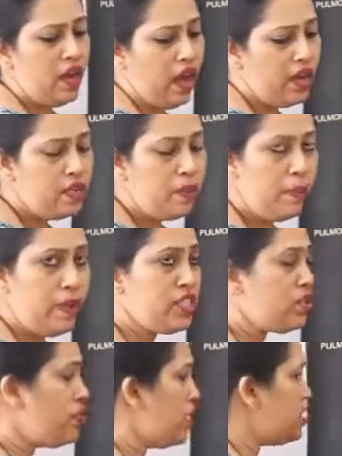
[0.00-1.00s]
I
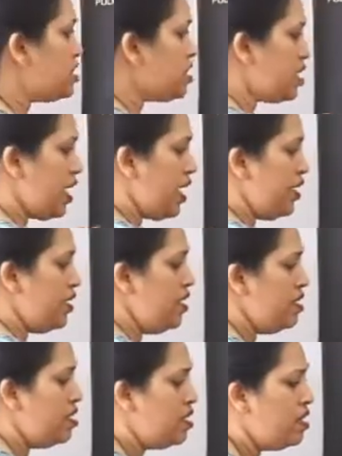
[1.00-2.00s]
repeat once
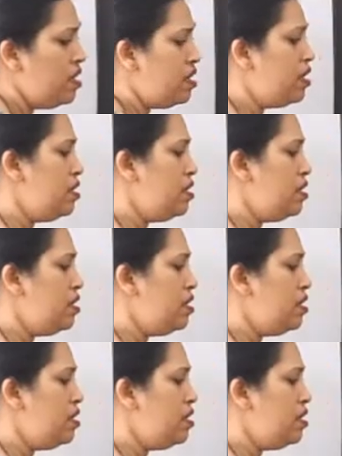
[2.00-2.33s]
again